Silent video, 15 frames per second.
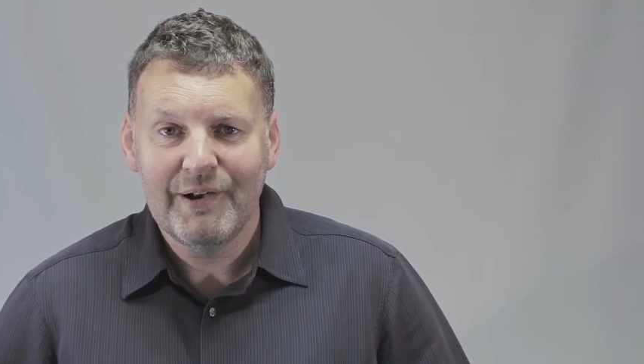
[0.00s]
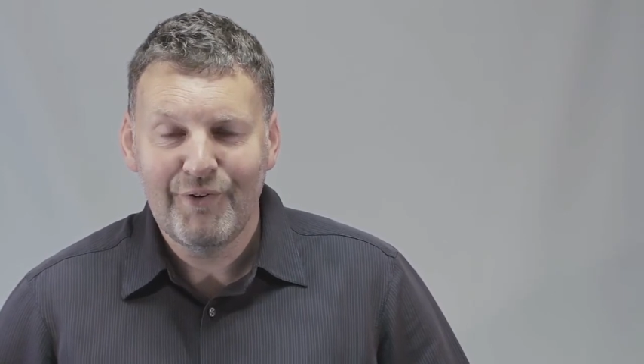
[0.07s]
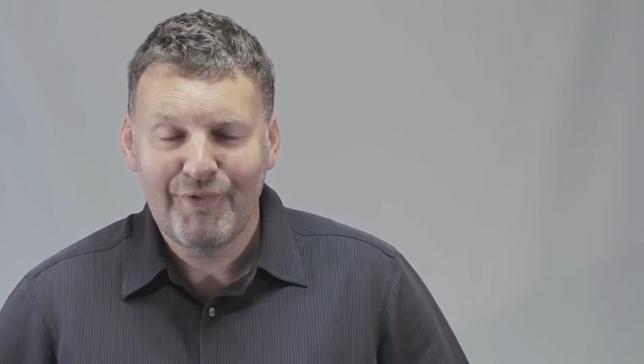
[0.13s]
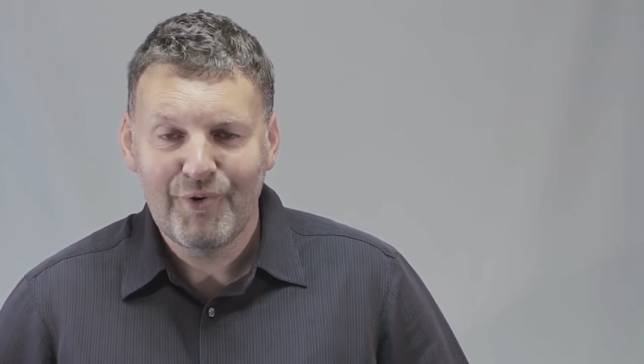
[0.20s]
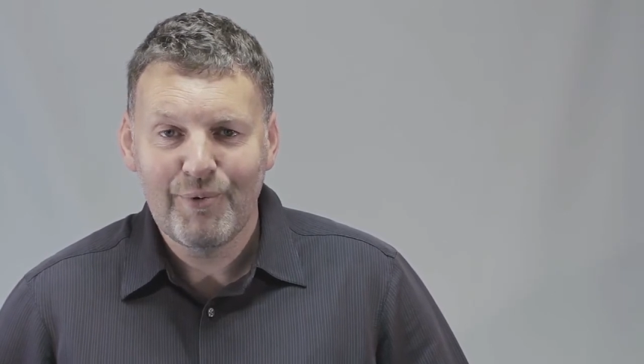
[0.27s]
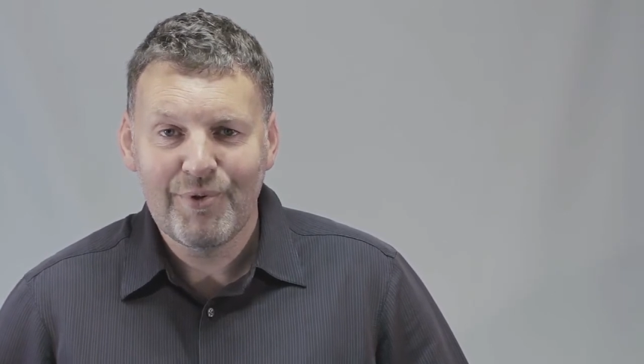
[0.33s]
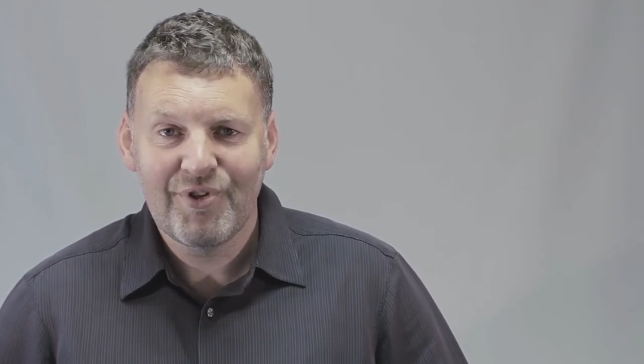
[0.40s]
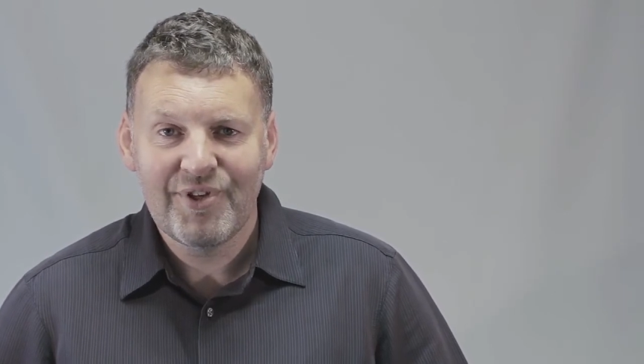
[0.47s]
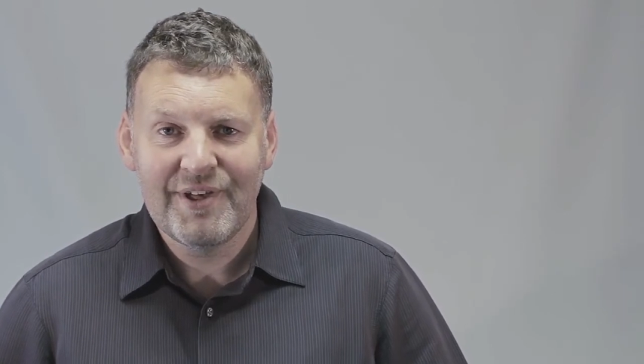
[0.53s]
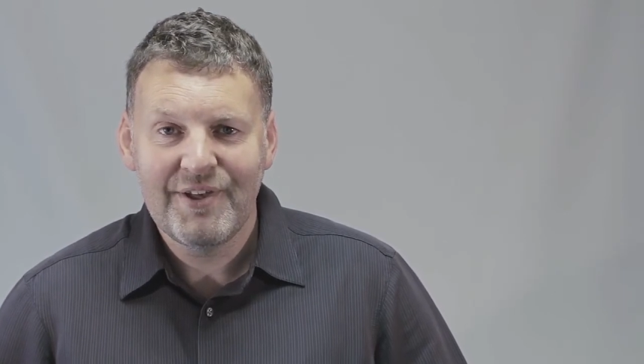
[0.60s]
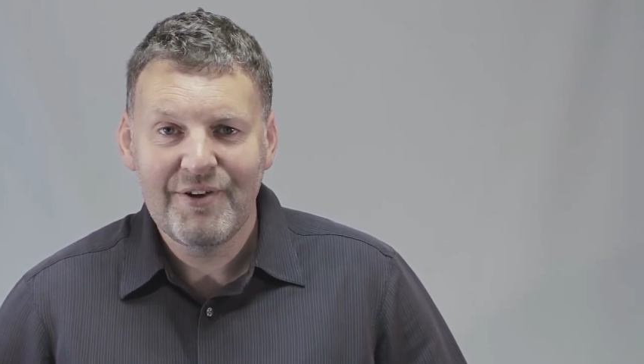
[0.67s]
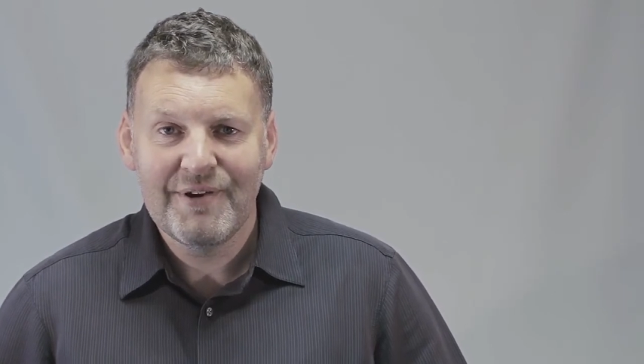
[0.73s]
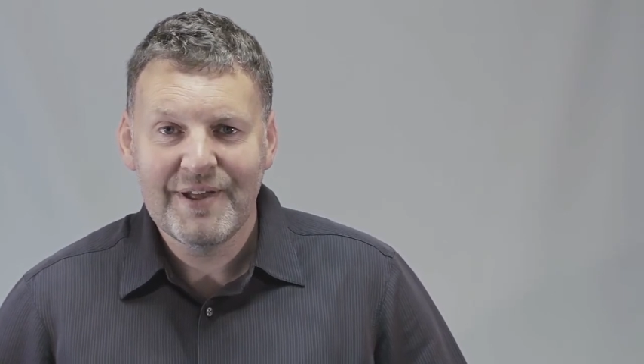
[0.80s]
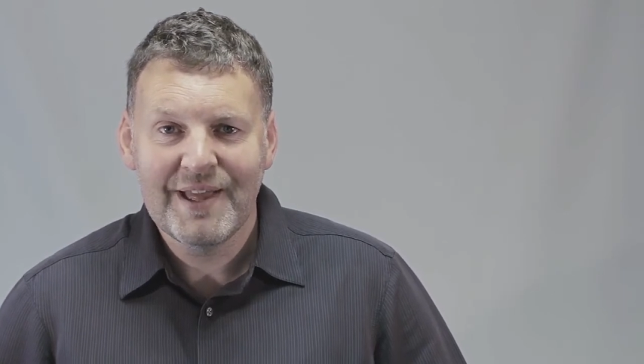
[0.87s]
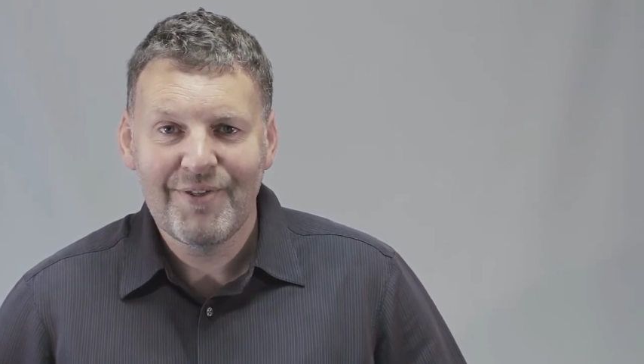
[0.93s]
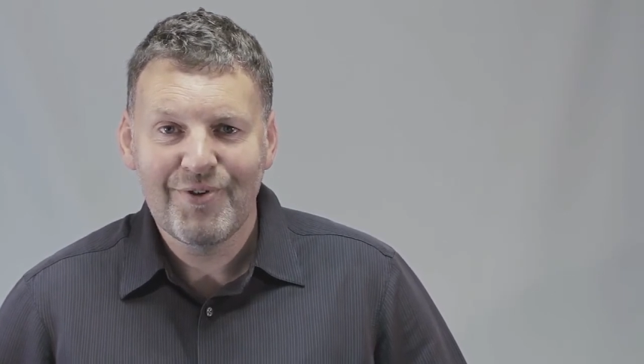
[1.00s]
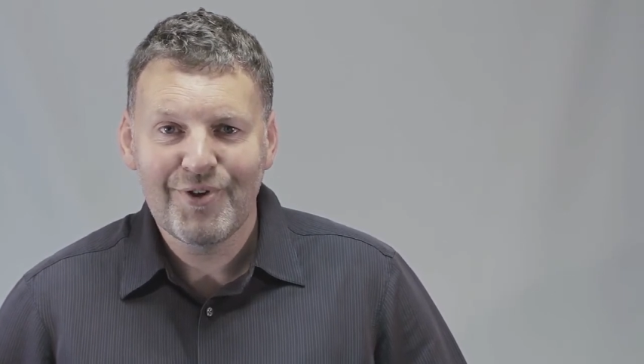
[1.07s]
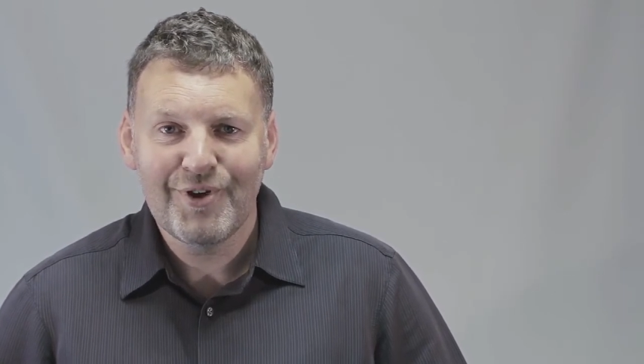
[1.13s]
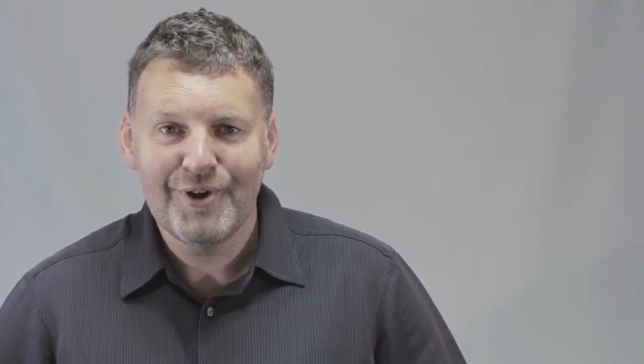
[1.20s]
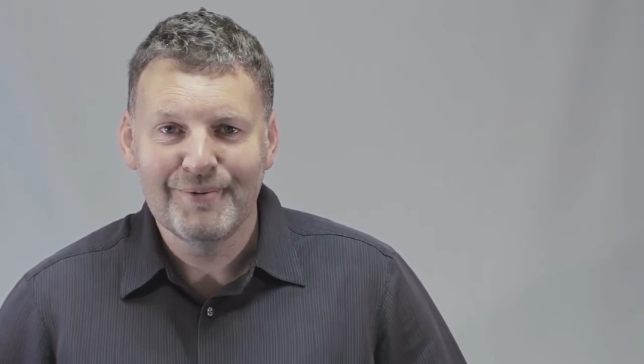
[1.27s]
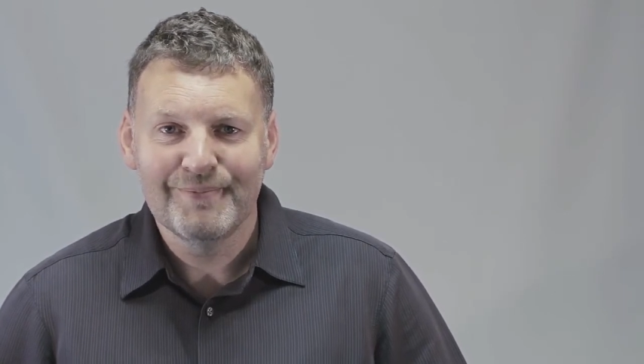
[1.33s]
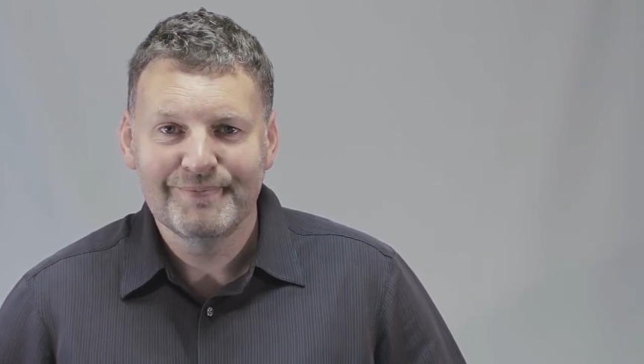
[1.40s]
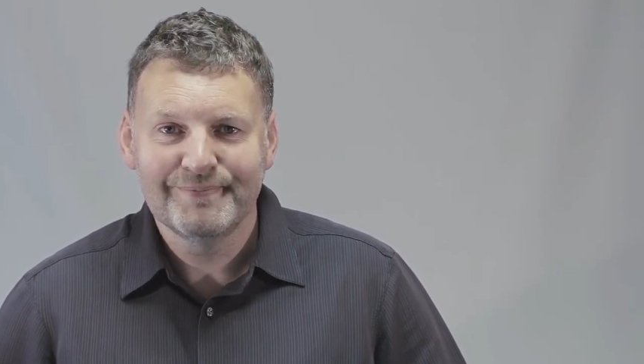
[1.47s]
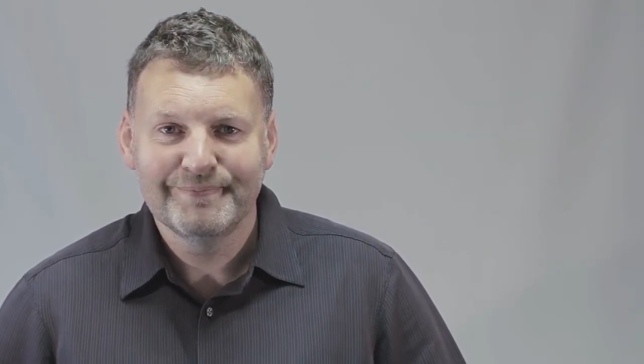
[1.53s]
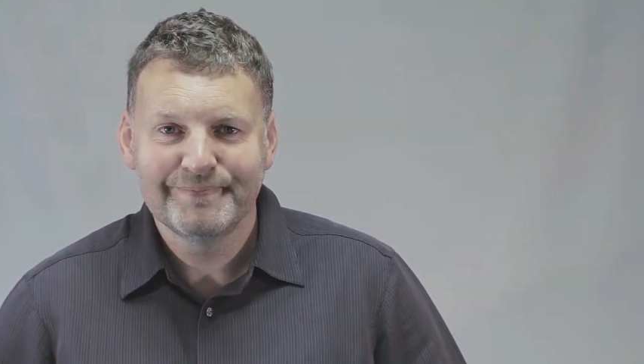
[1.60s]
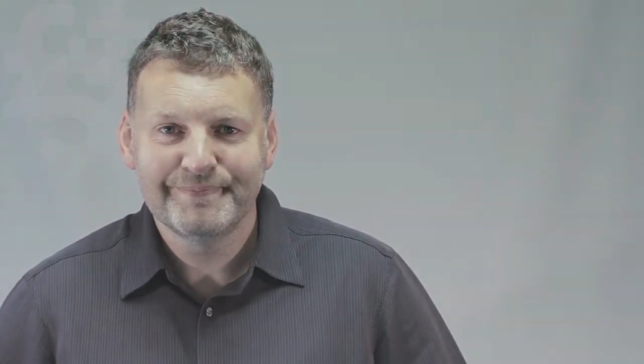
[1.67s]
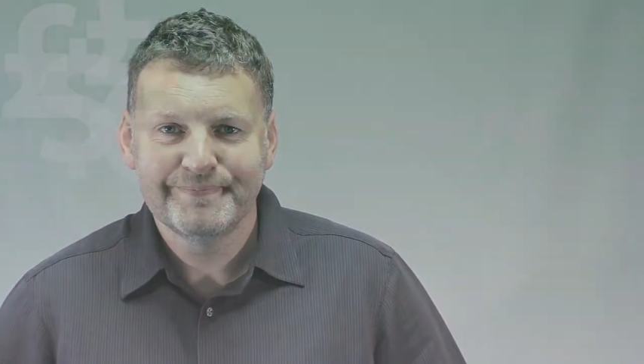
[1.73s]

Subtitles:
look forward to seeing you again soon.